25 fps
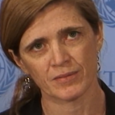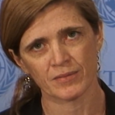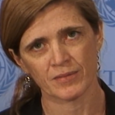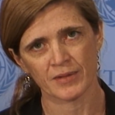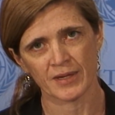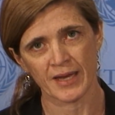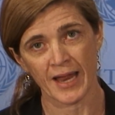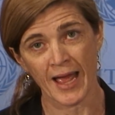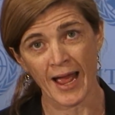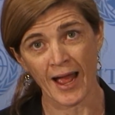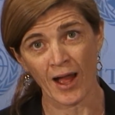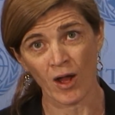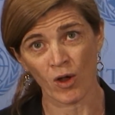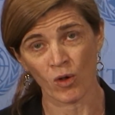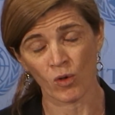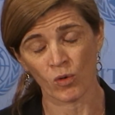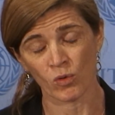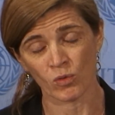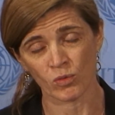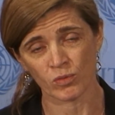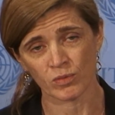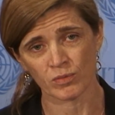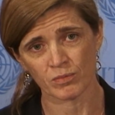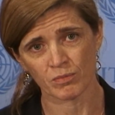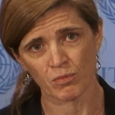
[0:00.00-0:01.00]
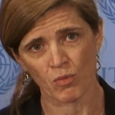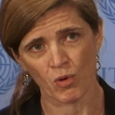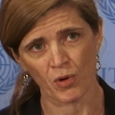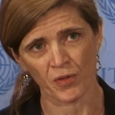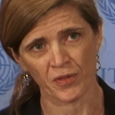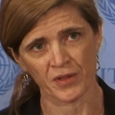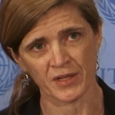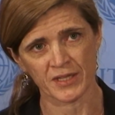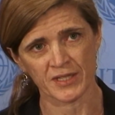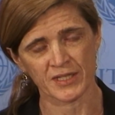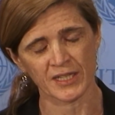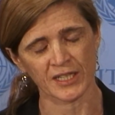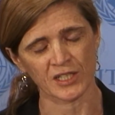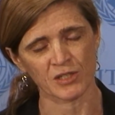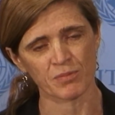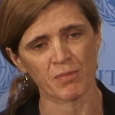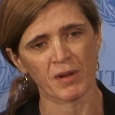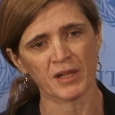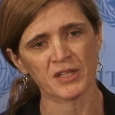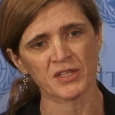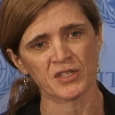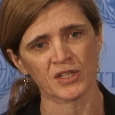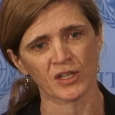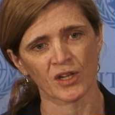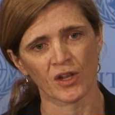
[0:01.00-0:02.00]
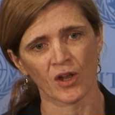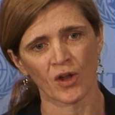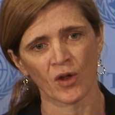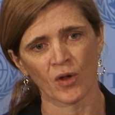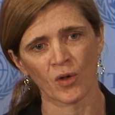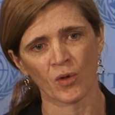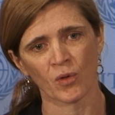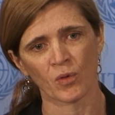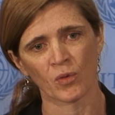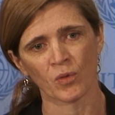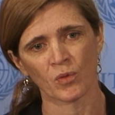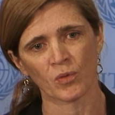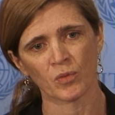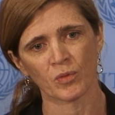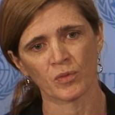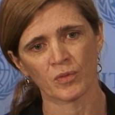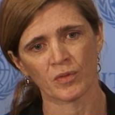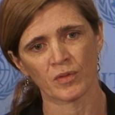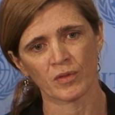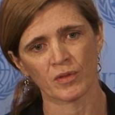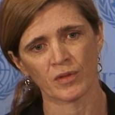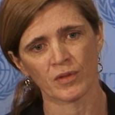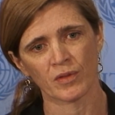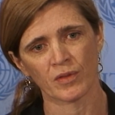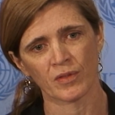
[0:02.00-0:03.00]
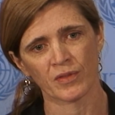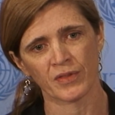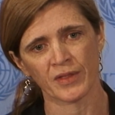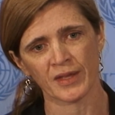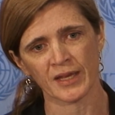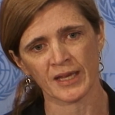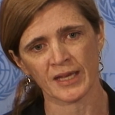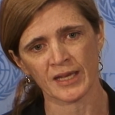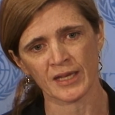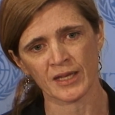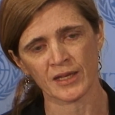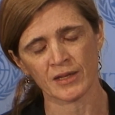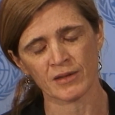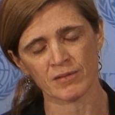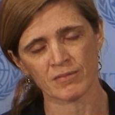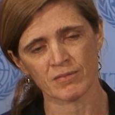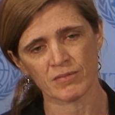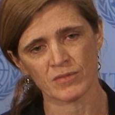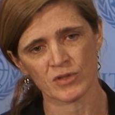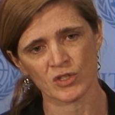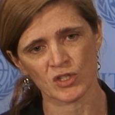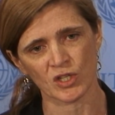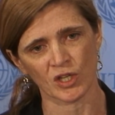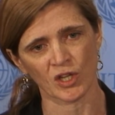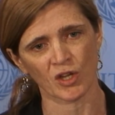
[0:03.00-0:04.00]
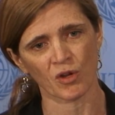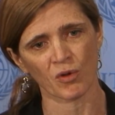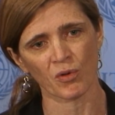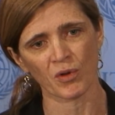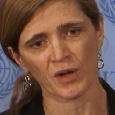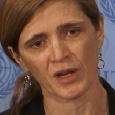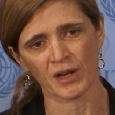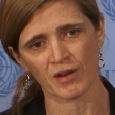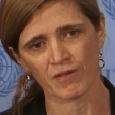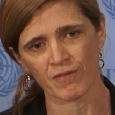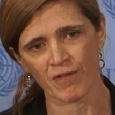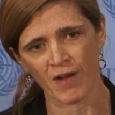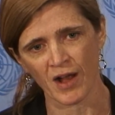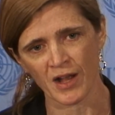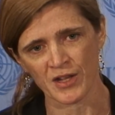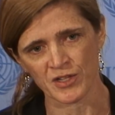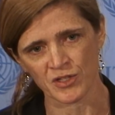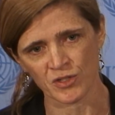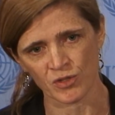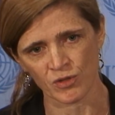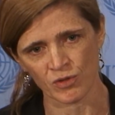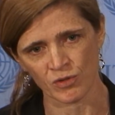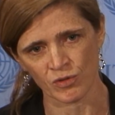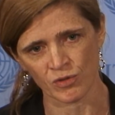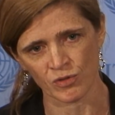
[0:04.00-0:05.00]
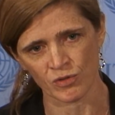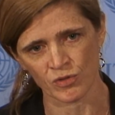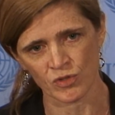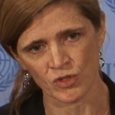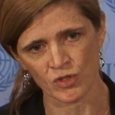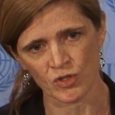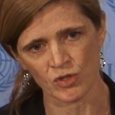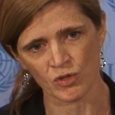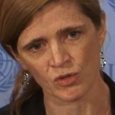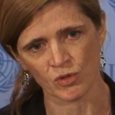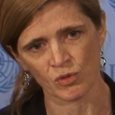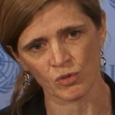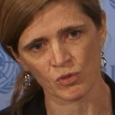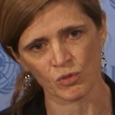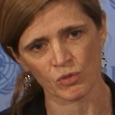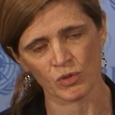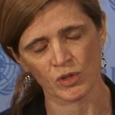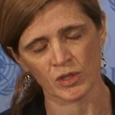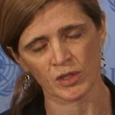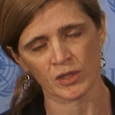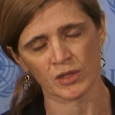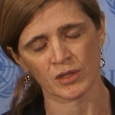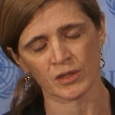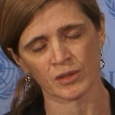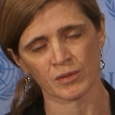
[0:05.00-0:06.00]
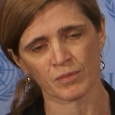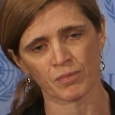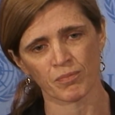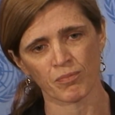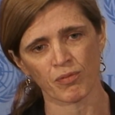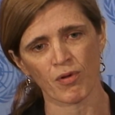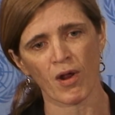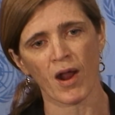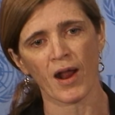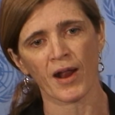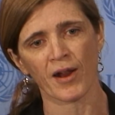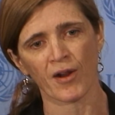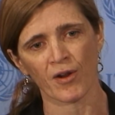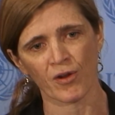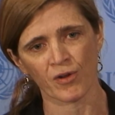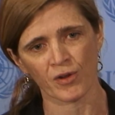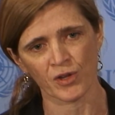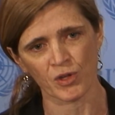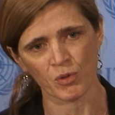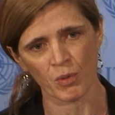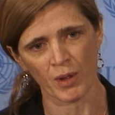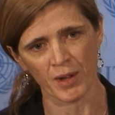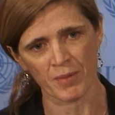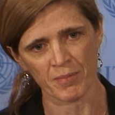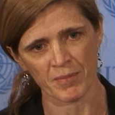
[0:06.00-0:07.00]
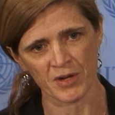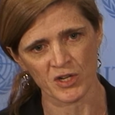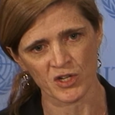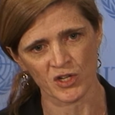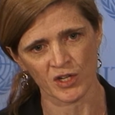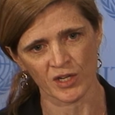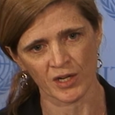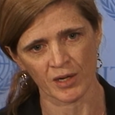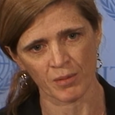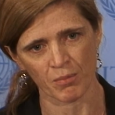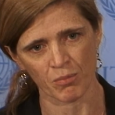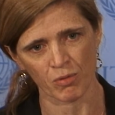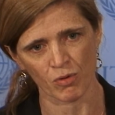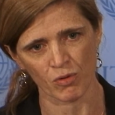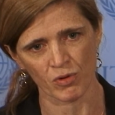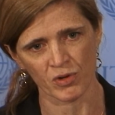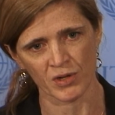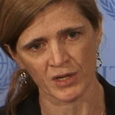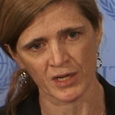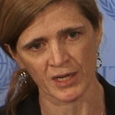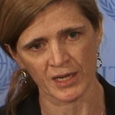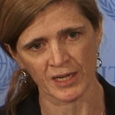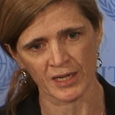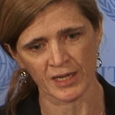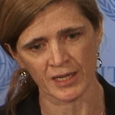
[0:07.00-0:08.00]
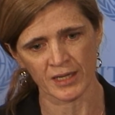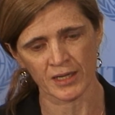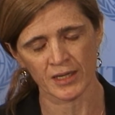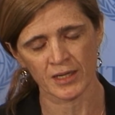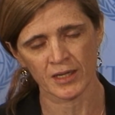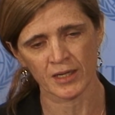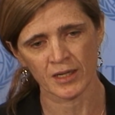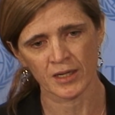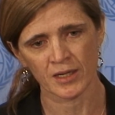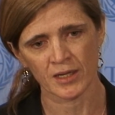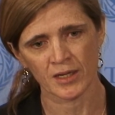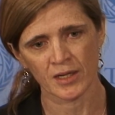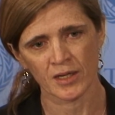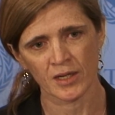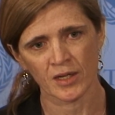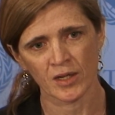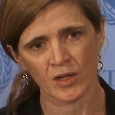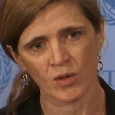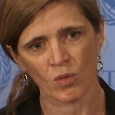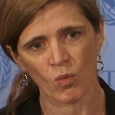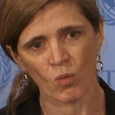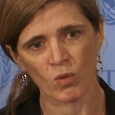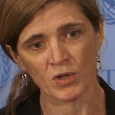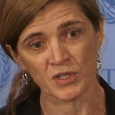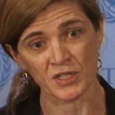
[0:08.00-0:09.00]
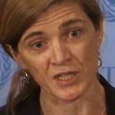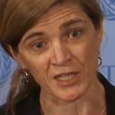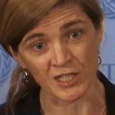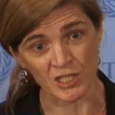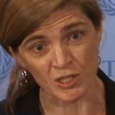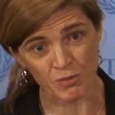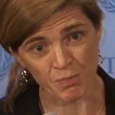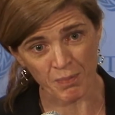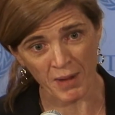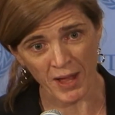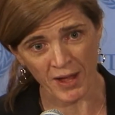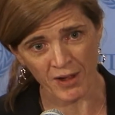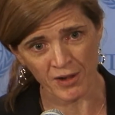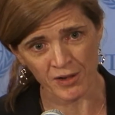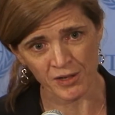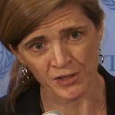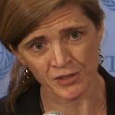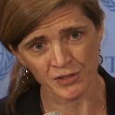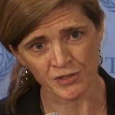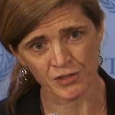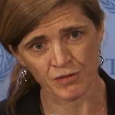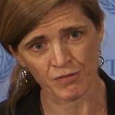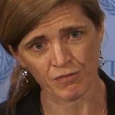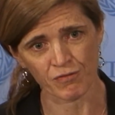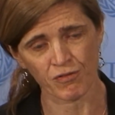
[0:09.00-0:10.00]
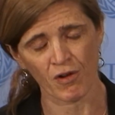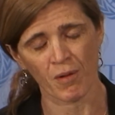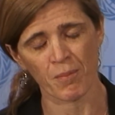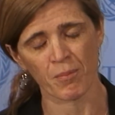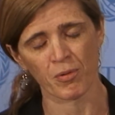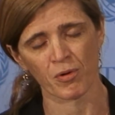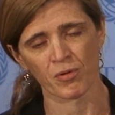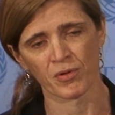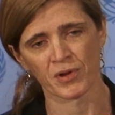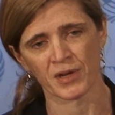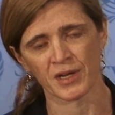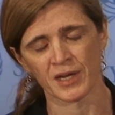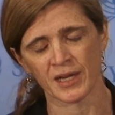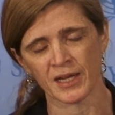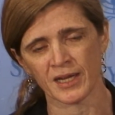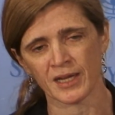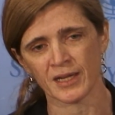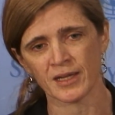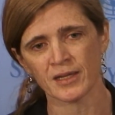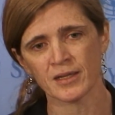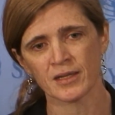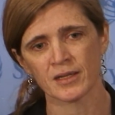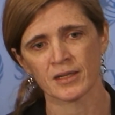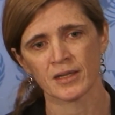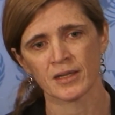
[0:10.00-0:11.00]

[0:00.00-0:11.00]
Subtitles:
now, more than 6 months ago, the security advisor to the prior UN mission in Burundi was expelled from Burundi